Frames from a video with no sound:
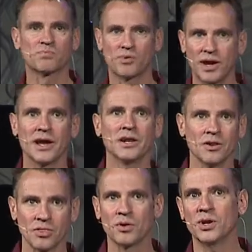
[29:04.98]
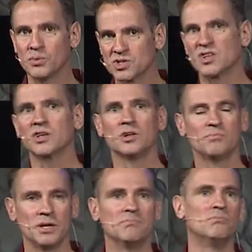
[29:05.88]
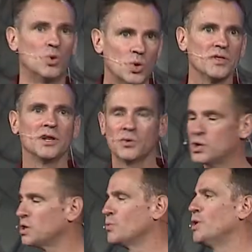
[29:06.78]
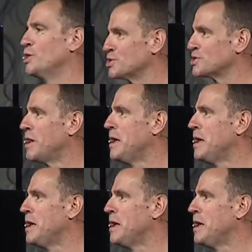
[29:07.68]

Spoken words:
pride and thought he was a little bit more than he really was,